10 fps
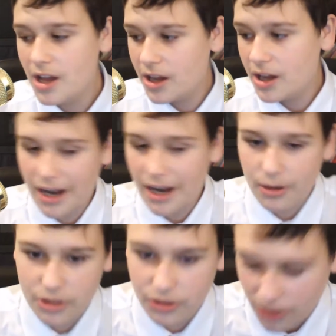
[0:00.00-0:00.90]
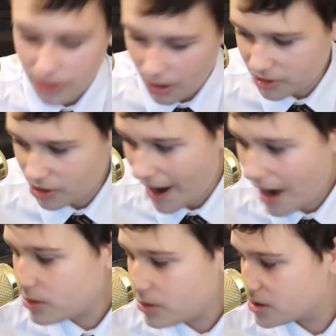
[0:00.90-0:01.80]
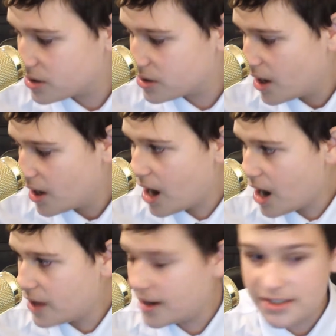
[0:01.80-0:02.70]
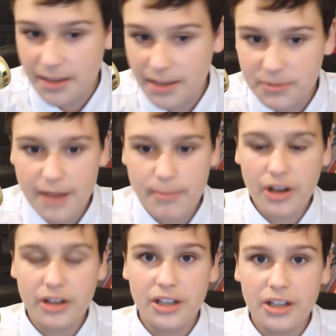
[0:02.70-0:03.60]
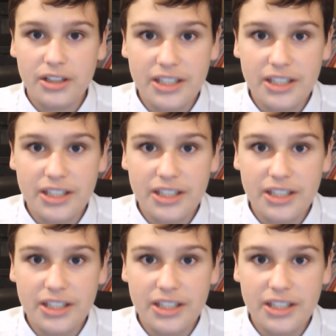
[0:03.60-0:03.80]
Now you'll go into your house and then in September you